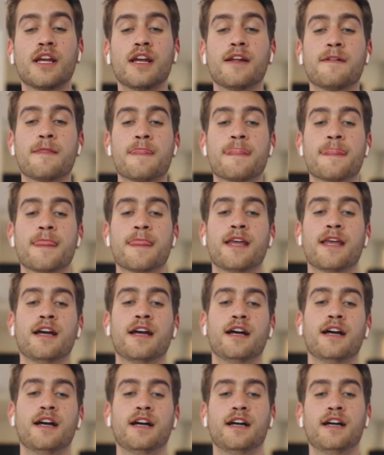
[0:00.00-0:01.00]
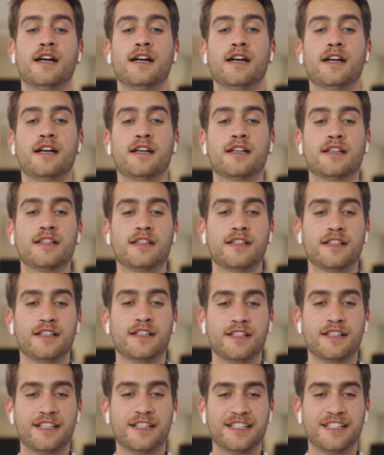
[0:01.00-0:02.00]
Her evil deeds are
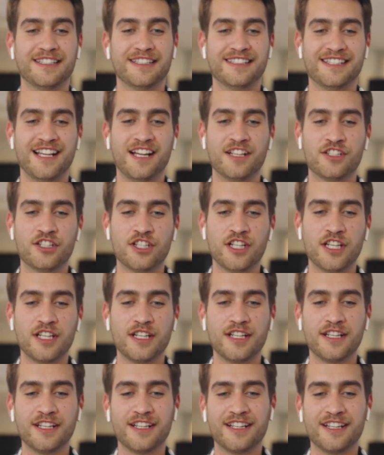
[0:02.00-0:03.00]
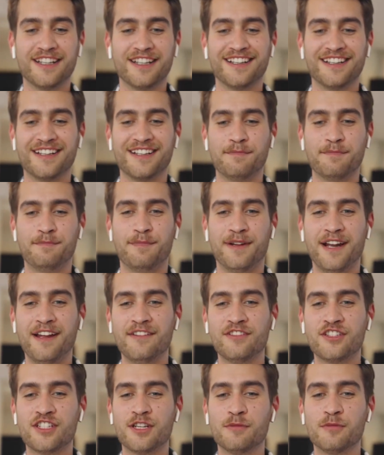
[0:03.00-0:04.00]
numerous, her crimes so innumerable that
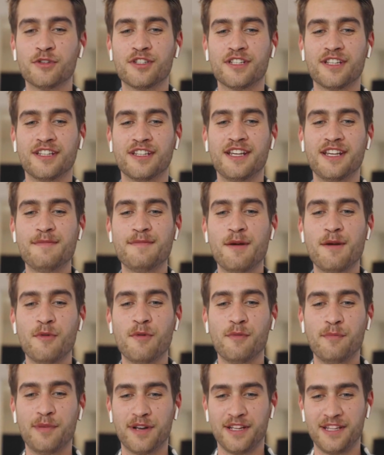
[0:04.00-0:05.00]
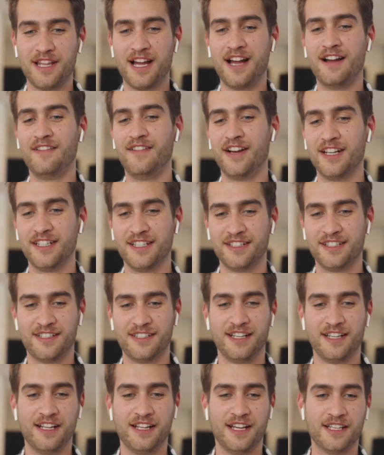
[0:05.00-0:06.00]
it's hard to count that if you want to write a
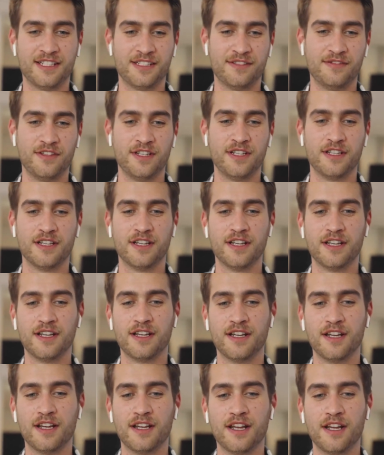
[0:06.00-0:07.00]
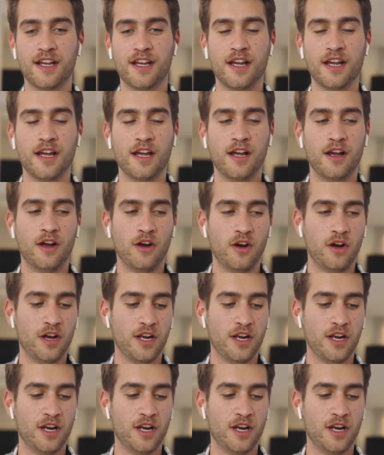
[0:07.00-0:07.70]
biography for Princess Danyang,